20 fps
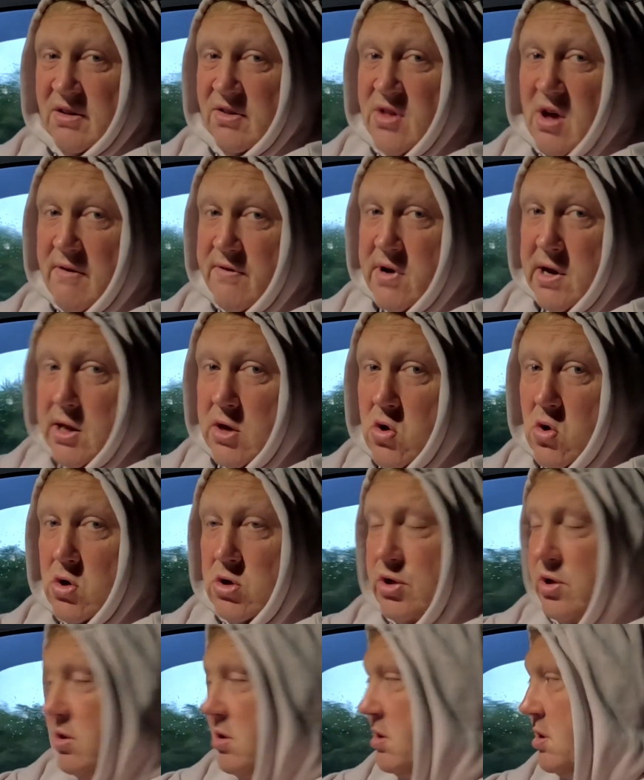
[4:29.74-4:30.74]
Not very
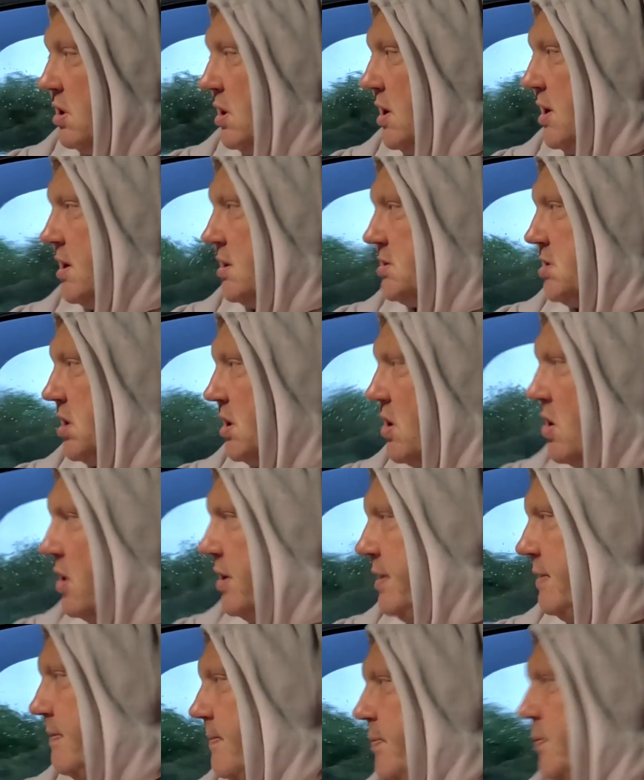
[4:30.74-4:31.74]
good
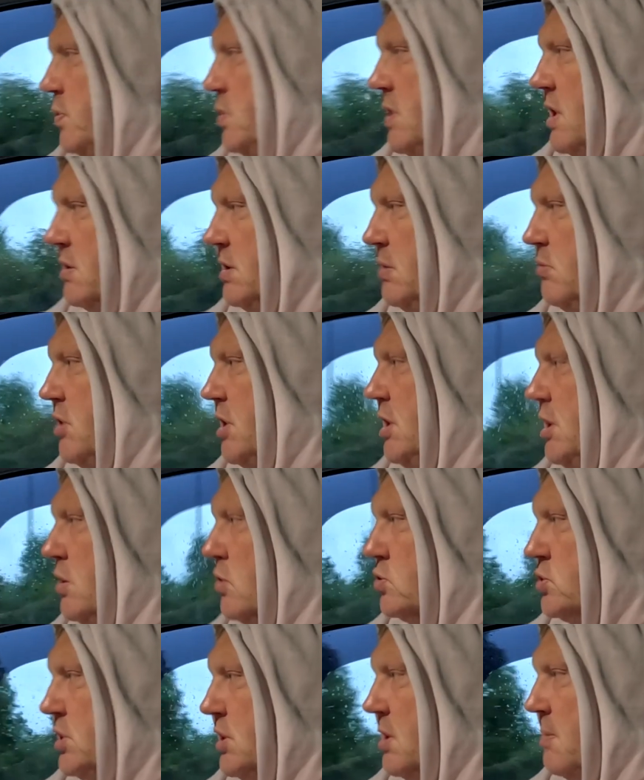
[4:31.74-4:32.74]
tonight. We only really
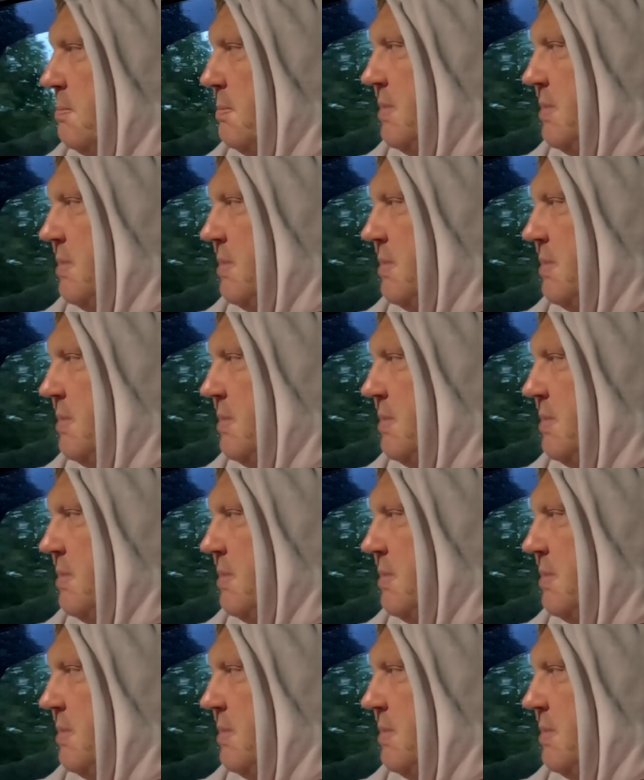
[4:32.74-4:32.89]
looked at the